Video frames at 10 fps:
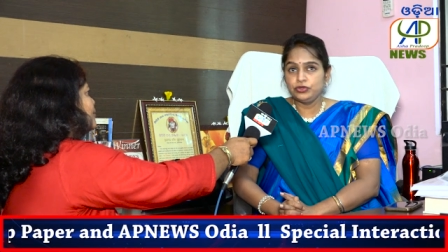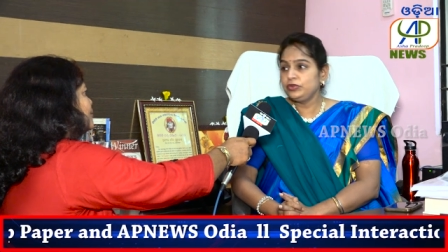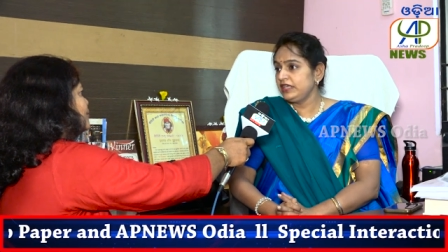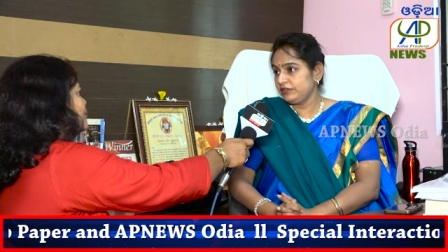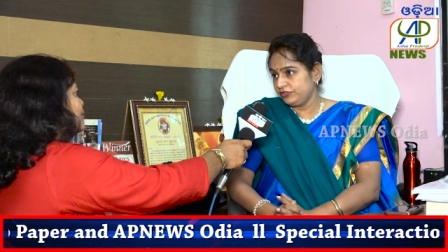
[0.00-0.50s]

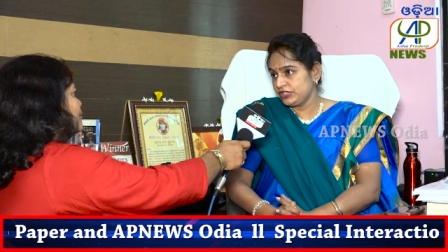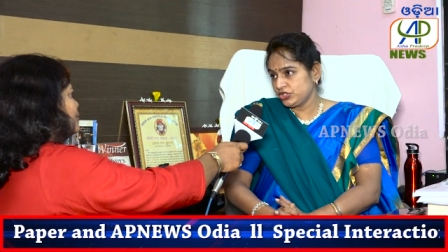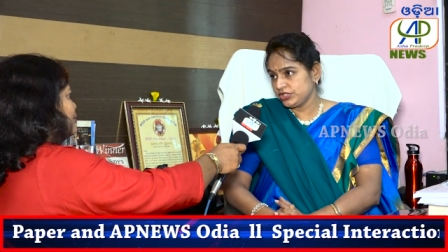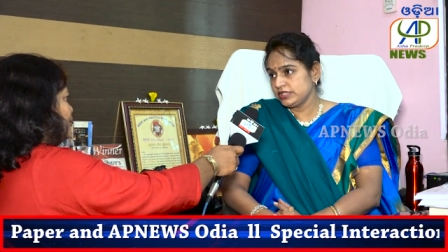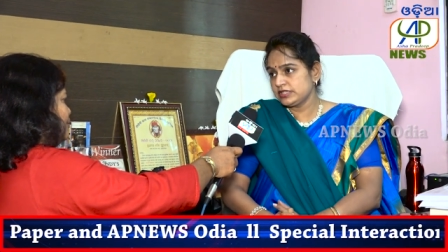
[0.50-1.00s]
unique
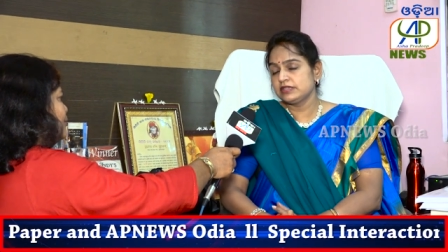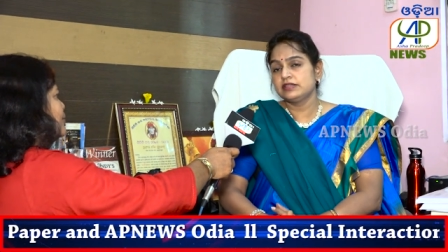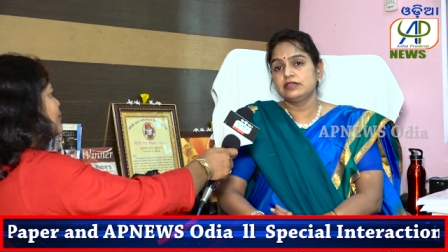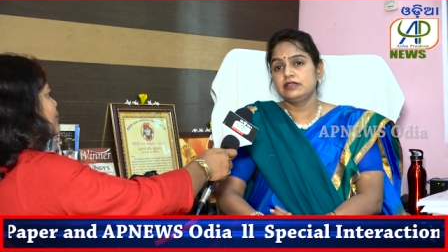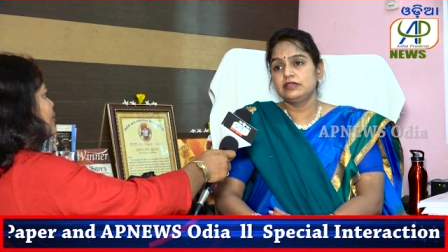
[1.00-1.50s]
features.
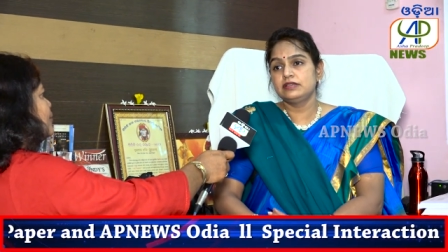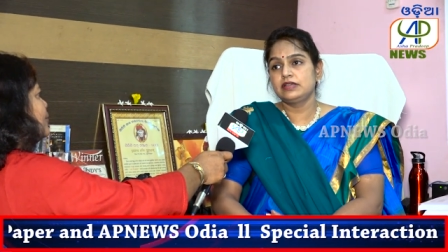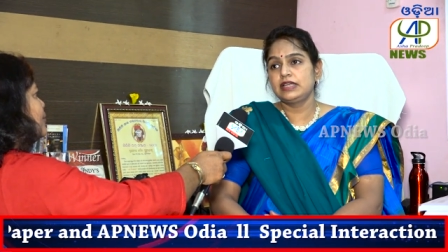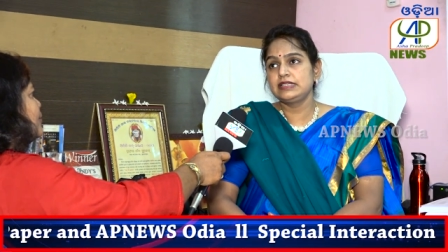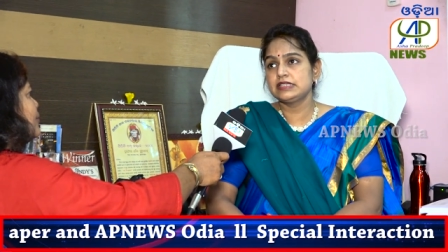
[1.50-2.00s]

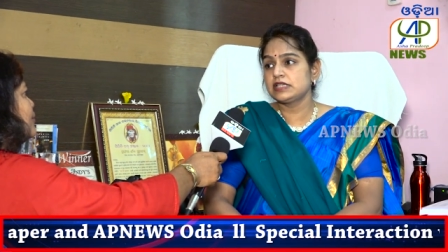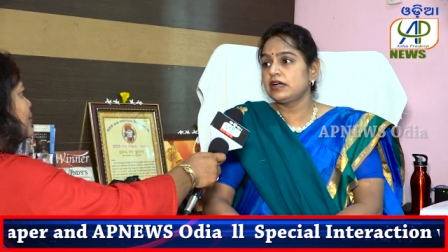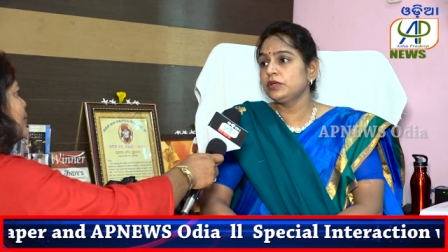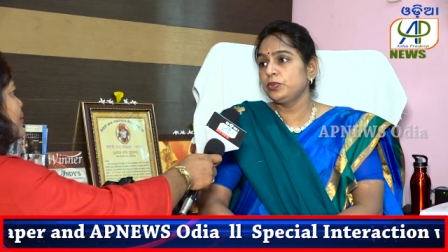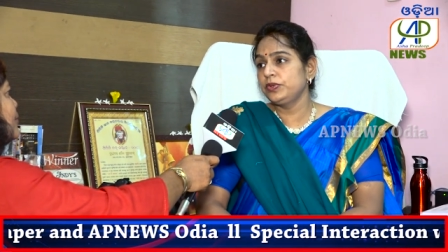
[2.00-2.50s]
I'll
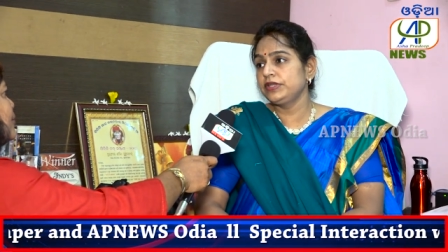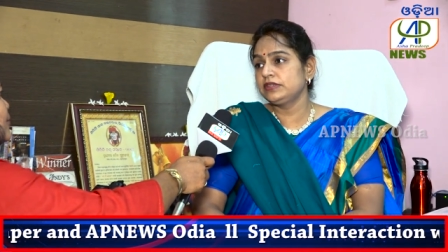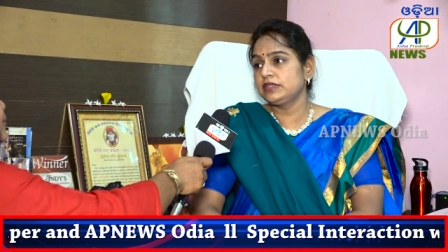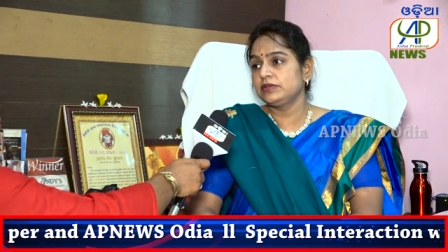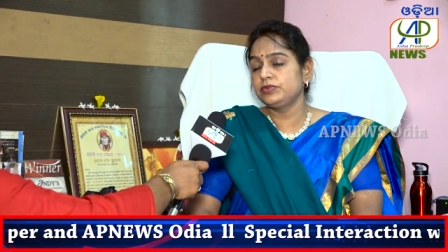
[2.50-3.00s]
start
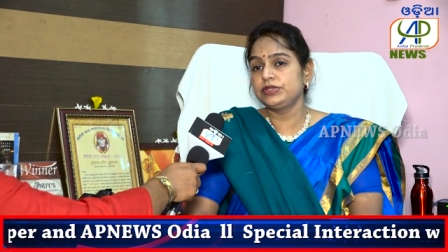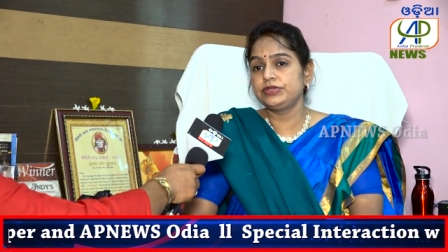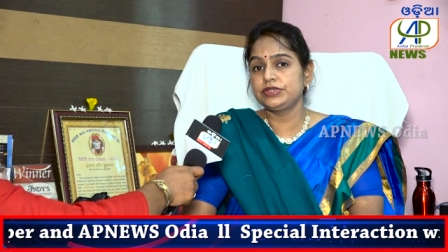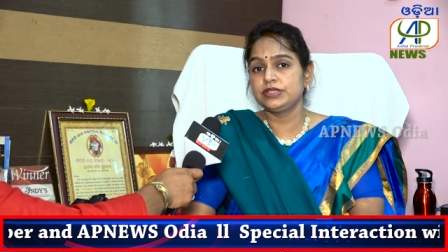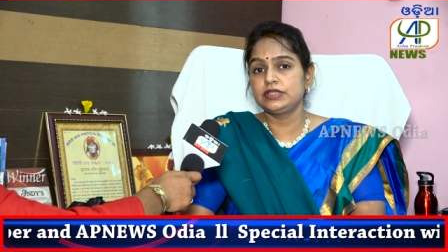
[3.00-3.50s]
with
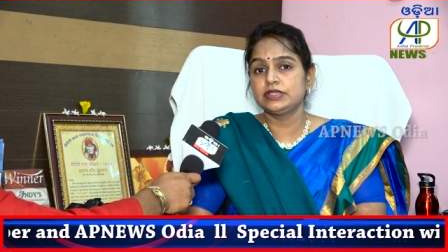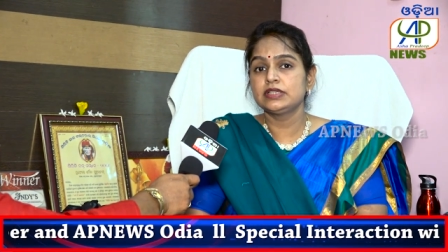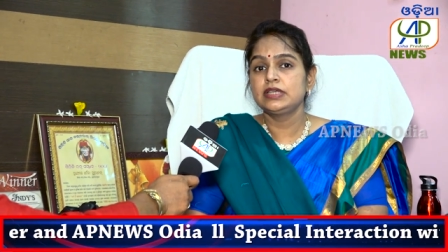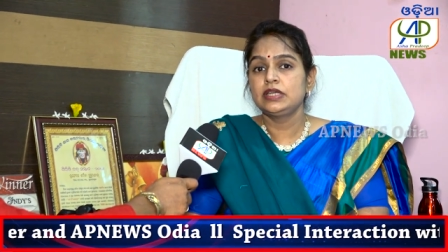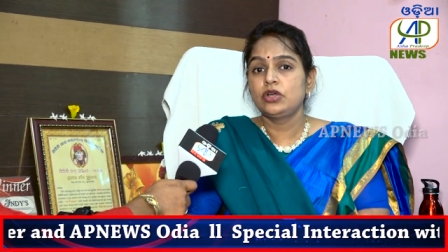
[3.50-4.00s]

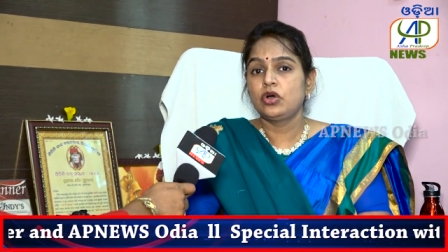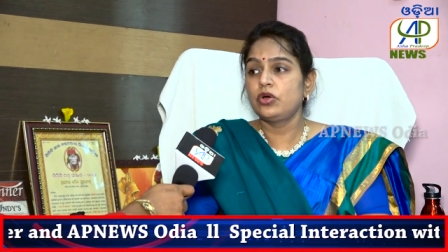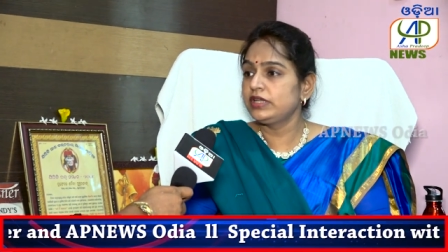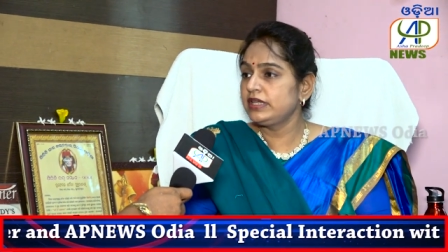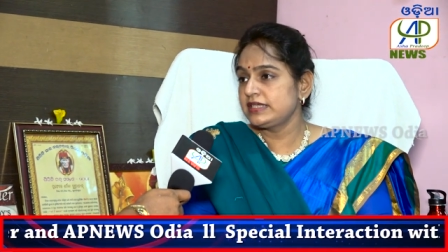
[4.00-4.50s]
our
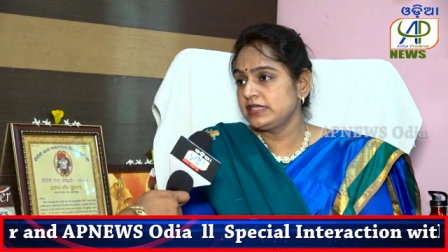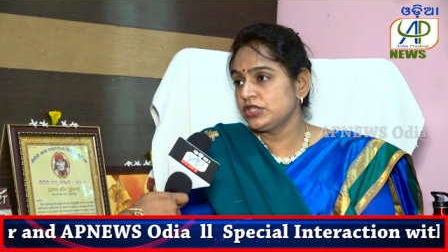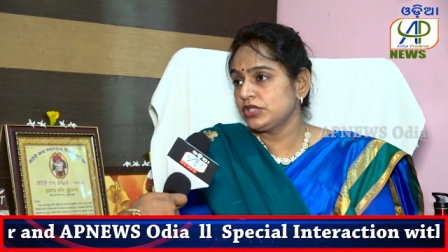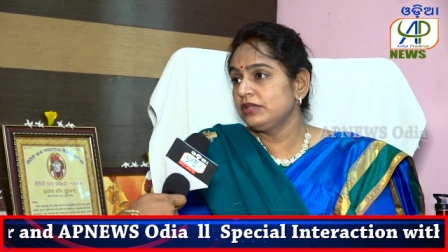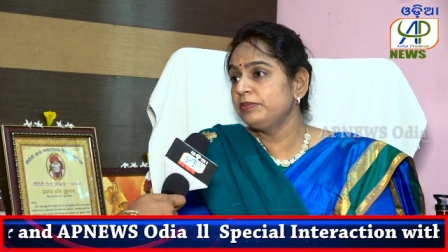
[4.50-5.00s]

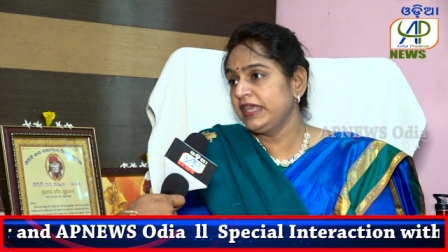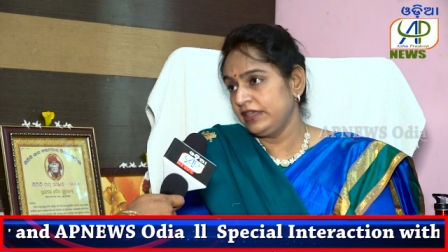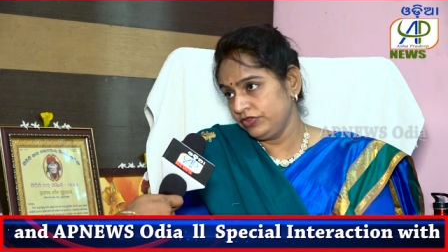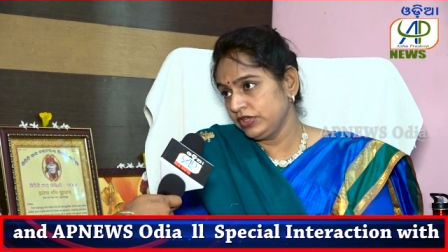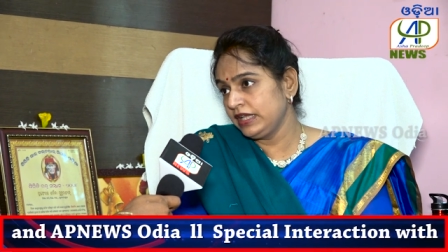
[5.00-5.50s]
organizational
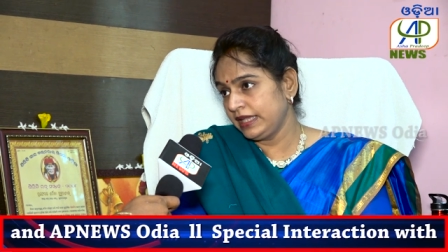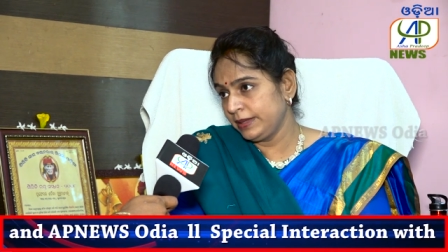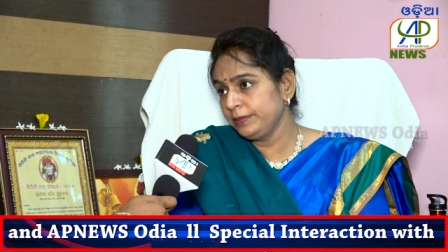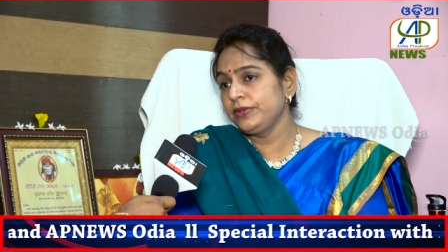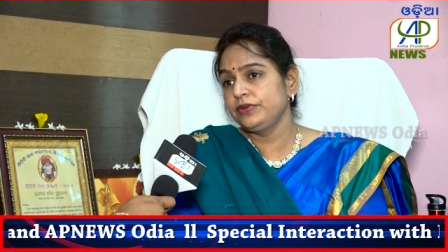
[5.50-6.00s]
behavior
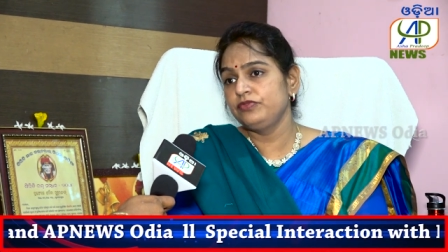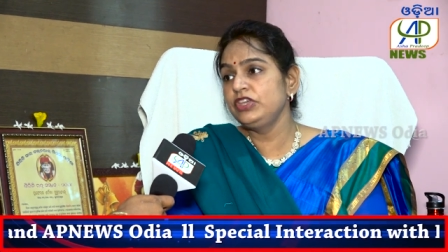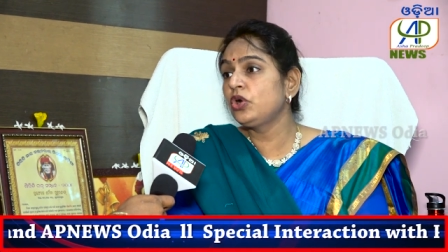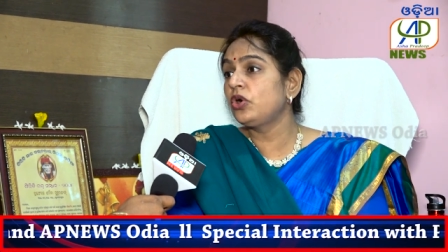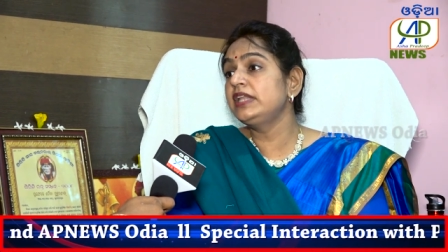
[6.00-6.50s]
lab.
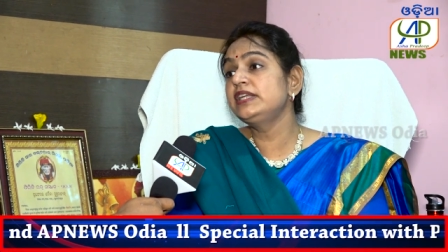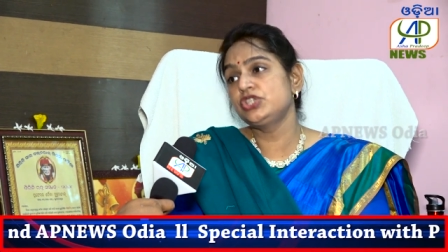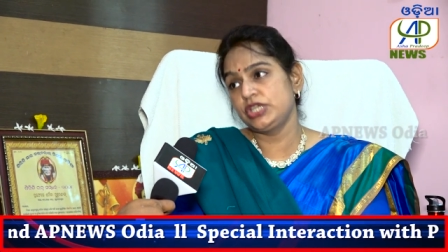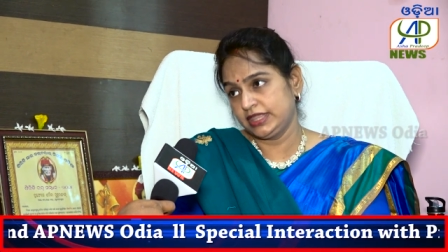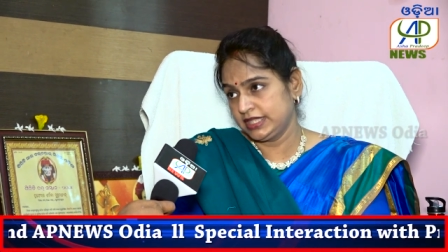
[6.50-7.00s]
We call it
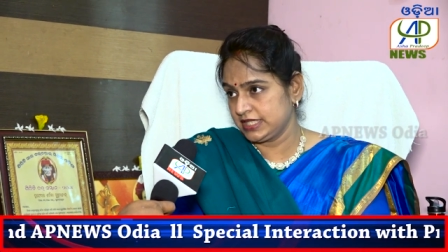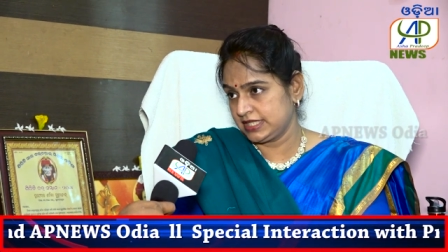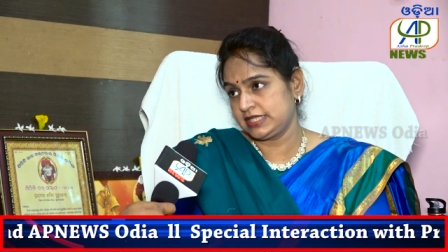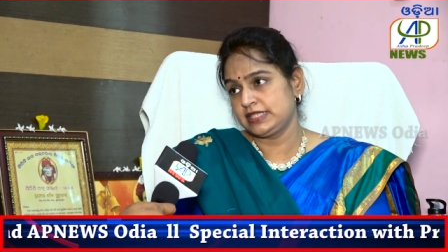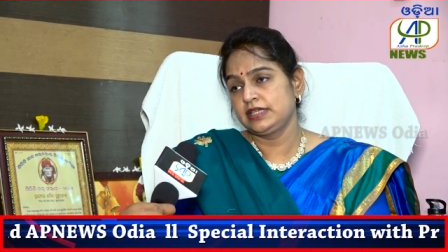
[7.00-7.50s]

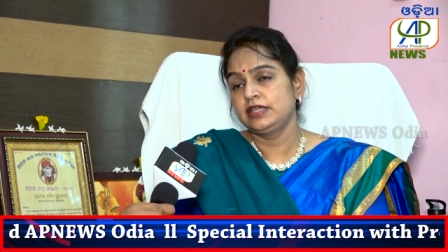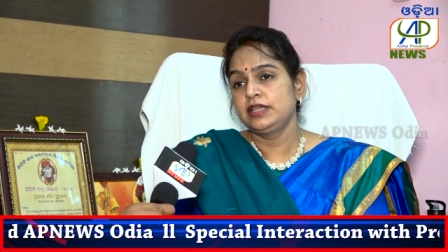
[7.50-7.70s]
Chetas.